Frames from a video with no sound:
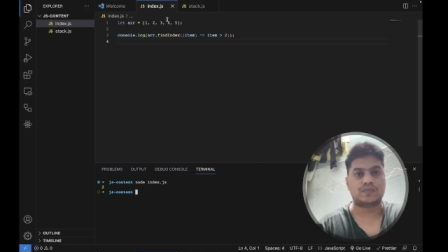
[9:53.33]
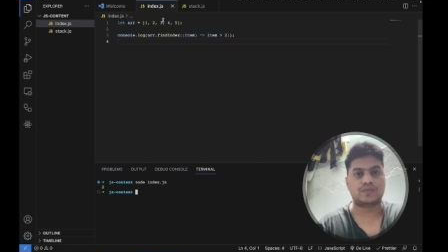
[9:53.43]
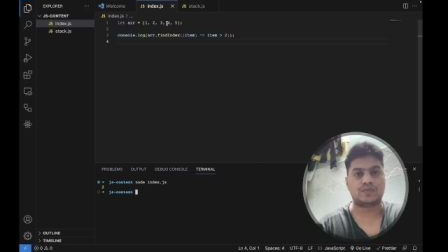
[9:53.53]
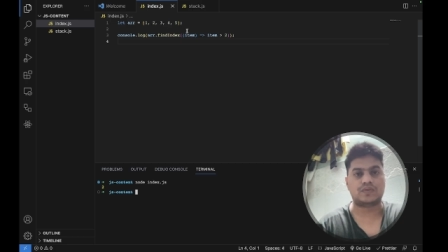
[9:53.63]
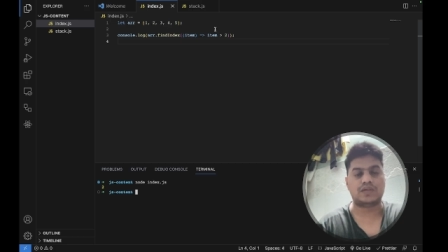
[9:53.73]

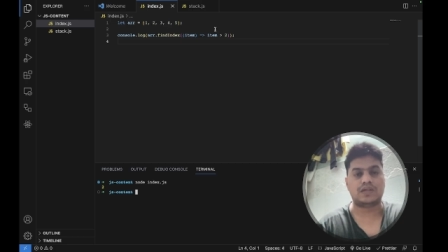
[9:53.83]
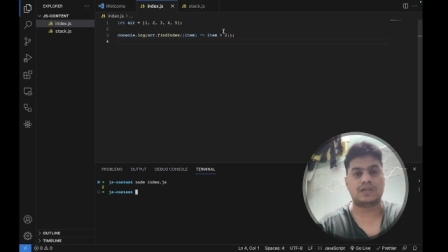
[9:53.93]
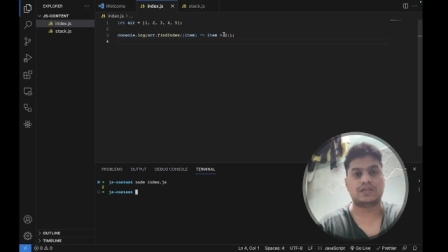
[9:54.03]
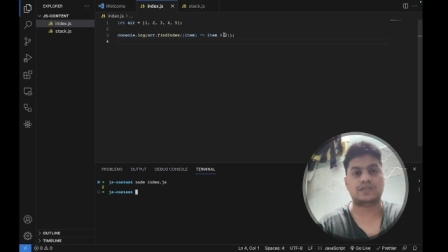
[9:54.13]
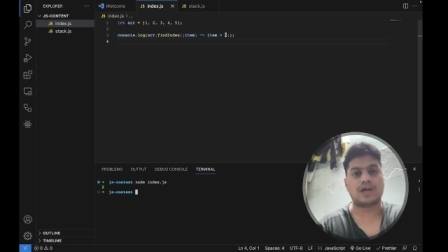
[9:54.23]
So
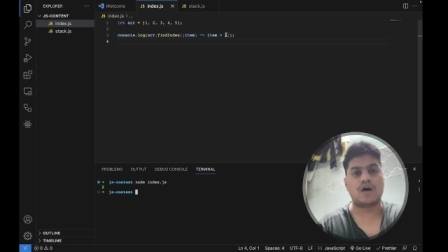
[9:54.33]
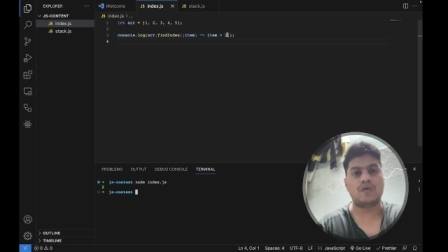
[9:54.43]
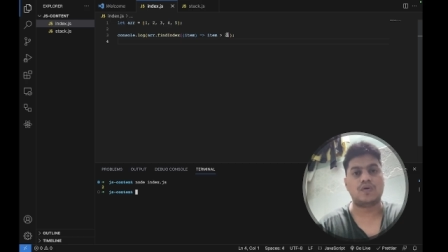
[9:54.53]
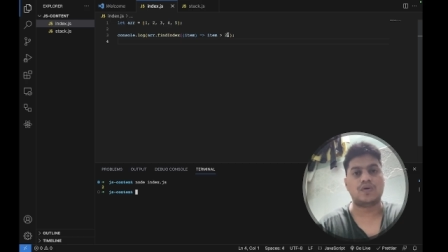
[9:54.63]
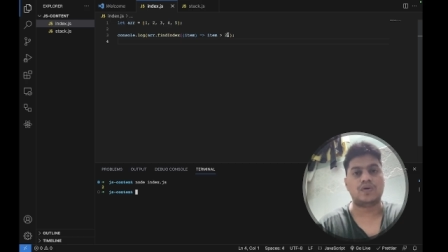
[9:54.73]
this is
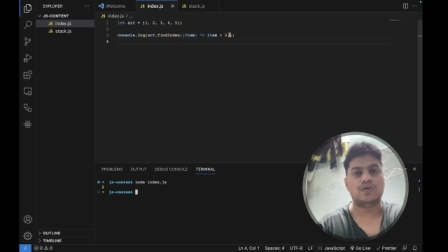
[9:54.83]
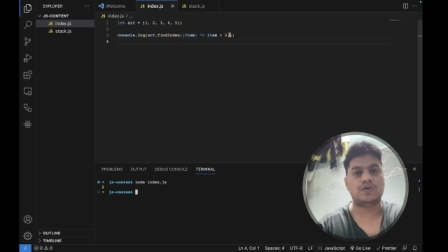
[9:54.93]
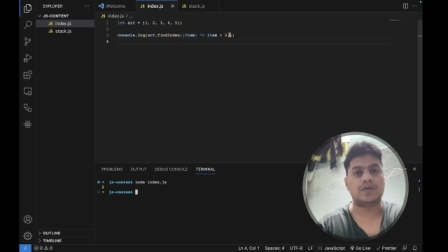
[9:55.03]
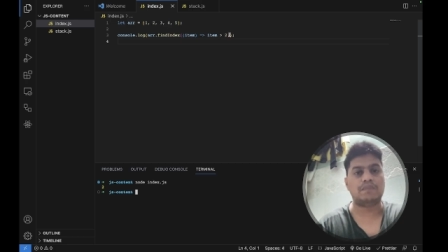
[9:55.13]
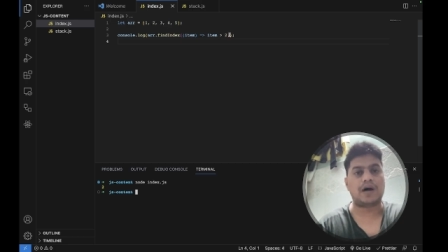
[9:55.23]
how you
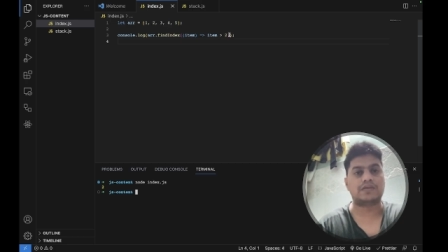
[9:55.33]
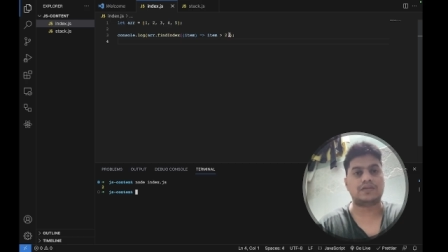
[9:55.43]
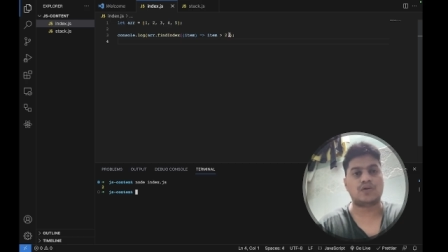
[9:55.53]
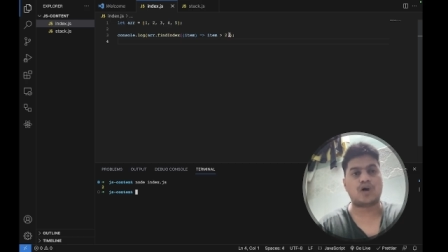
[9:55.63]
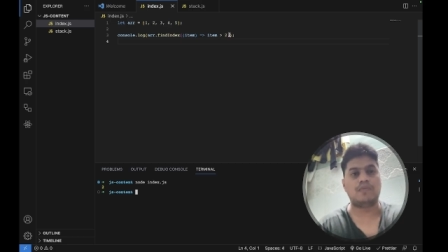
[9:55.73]
can pass in
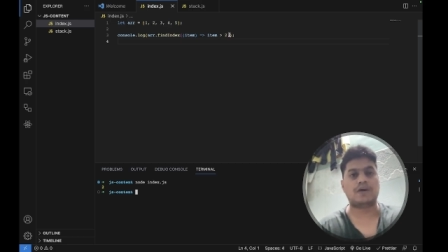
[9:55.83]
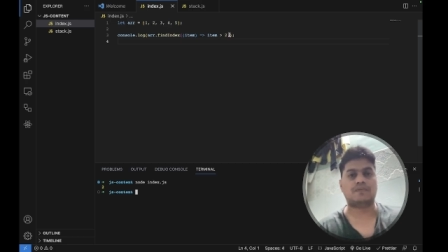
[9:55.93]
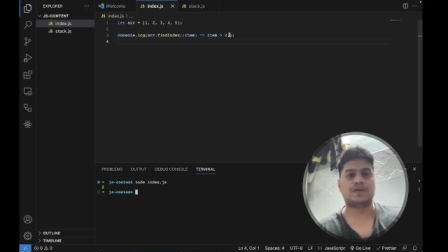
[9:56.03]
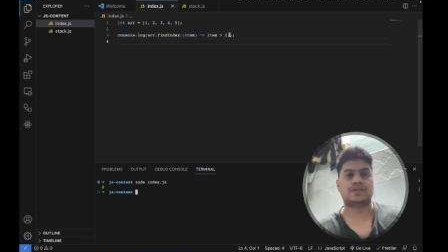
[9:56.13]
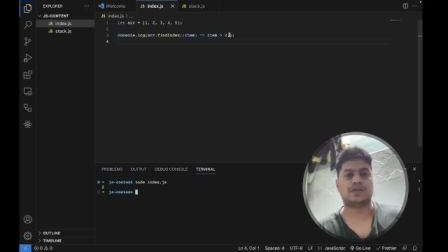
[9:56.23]
a callback
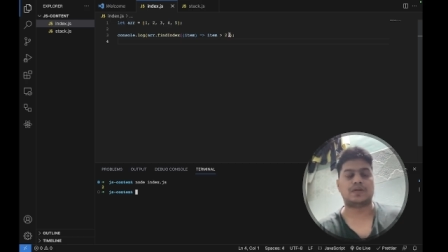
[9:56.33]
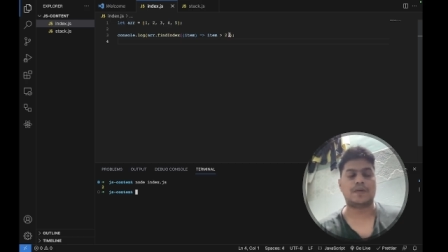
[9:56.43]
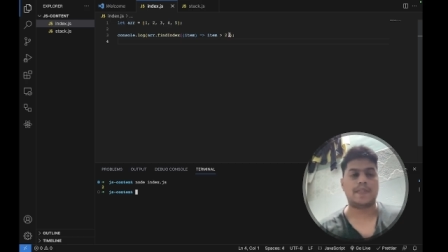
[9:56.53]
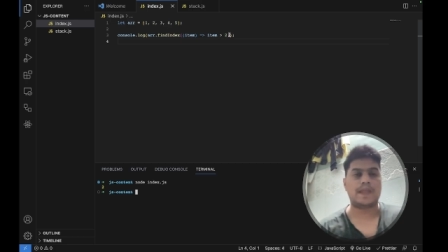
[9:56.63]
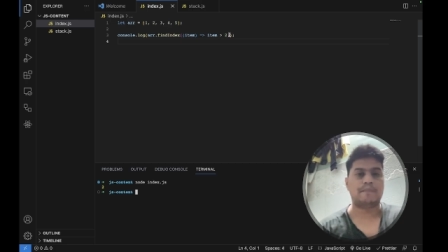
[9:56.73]
function,
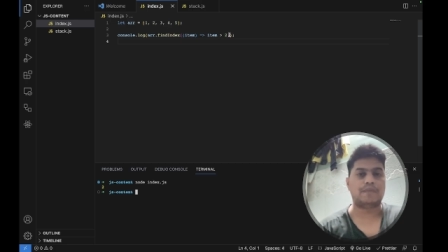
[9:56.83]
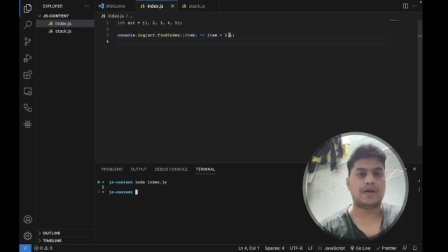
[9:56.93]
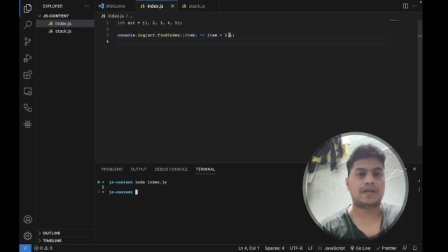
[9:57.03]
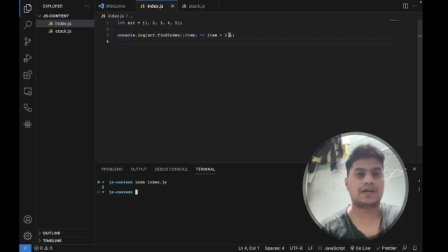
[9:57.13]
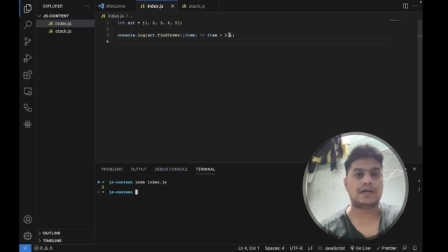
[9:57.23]

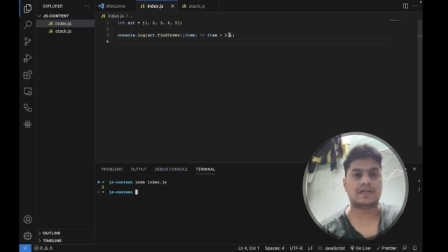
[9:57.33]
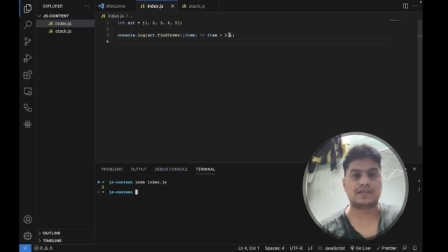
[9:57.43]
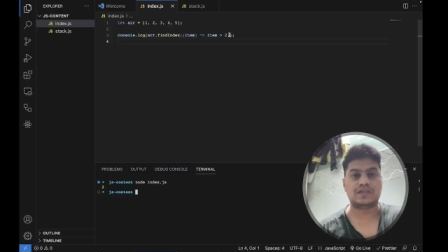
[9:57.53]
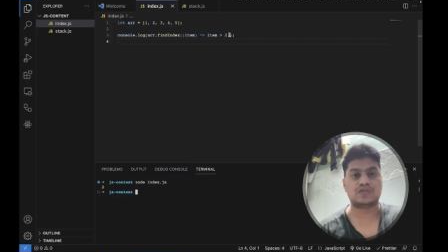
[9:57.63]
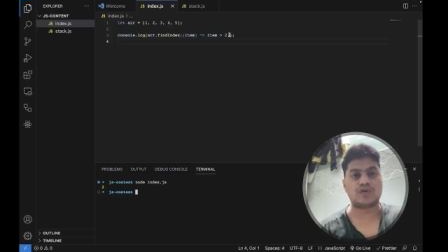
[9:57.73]
but
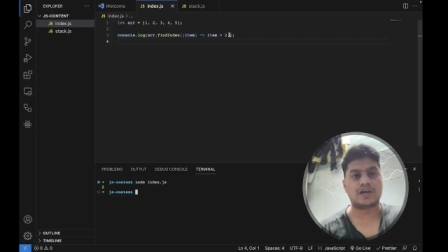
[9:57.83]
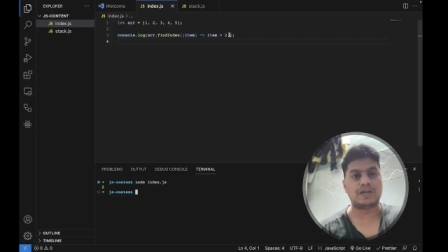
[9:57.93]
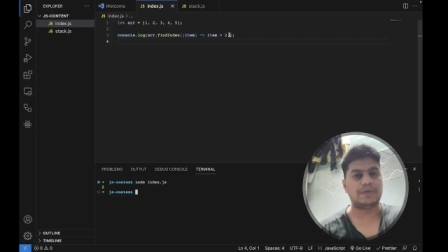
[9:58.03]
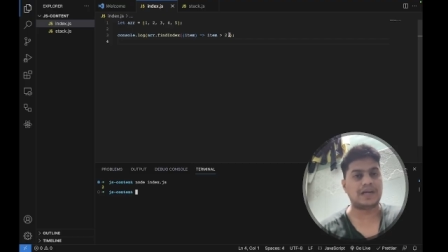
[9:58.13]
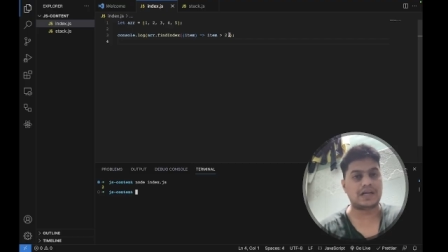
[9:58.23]
this is not
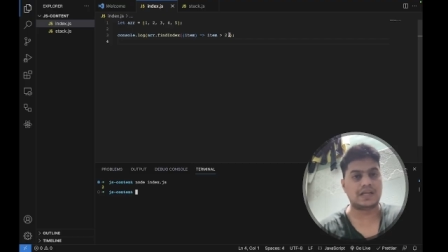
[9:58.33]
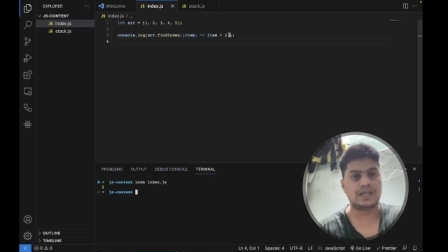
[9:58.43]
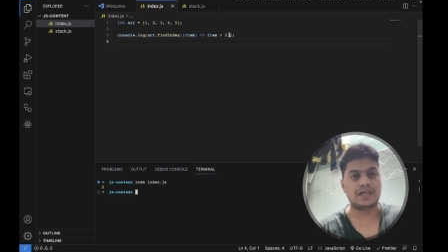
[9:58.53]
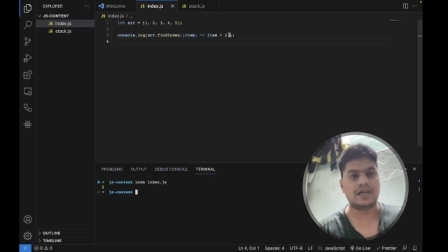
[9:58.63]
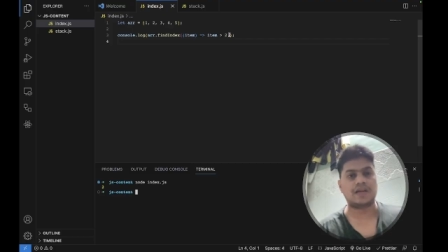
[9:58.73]
limited till
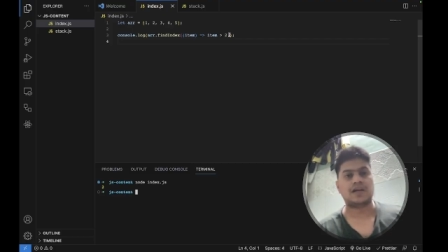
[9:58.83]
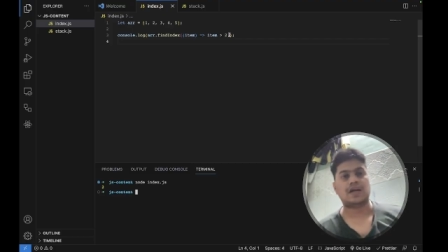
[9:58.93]
here.